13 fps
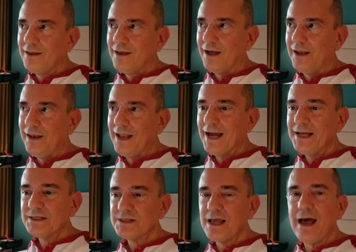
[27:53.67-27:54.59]
a
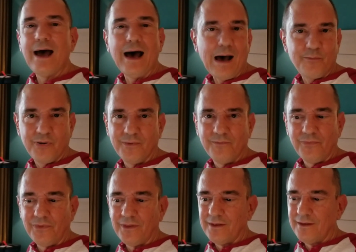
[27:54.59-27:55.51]
nice app
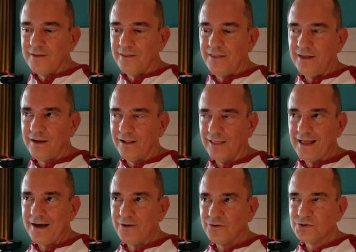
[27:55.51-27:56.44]
that
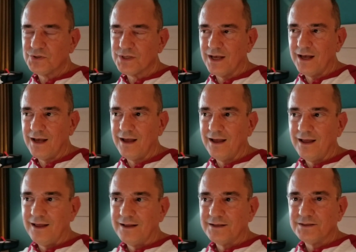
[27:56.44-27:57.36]
allows uh,
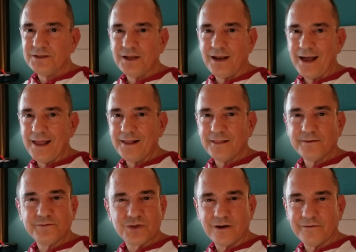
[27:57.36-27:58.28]
denial of
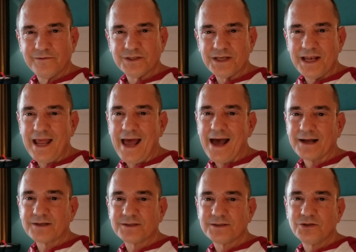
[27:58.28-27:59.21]
service
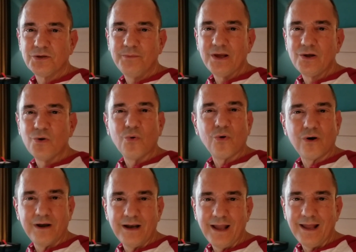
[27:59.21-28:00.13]
attacks to be
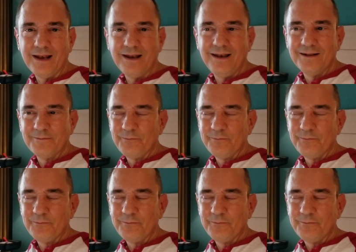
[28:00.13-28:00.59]
coordinated